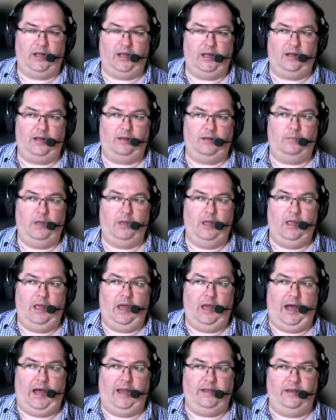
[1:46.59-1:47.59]
Um,
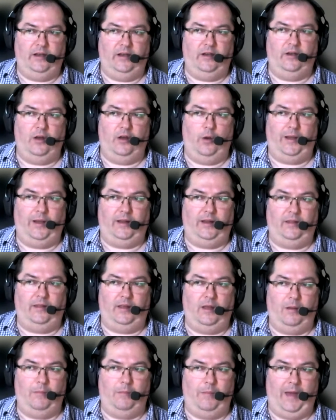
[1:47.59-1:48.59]
I didn't know
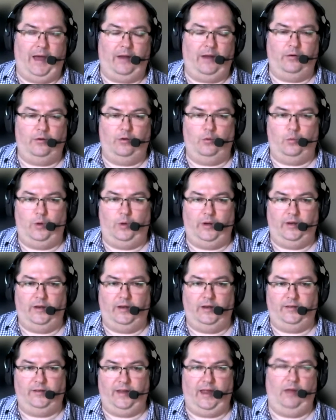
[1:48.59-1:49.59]
anything about it or what it
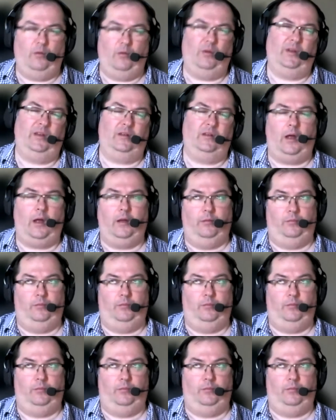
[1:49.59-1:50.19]
entailed.